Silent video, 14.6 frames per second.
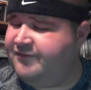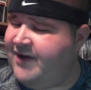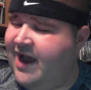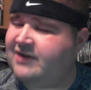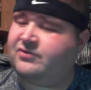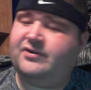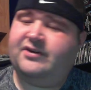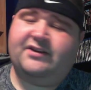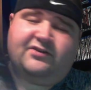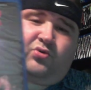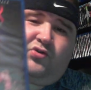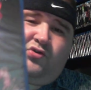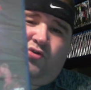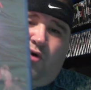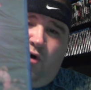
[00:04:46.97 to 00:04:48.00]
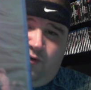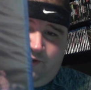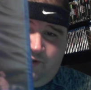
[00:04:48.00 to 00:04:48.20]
Factory. This one's called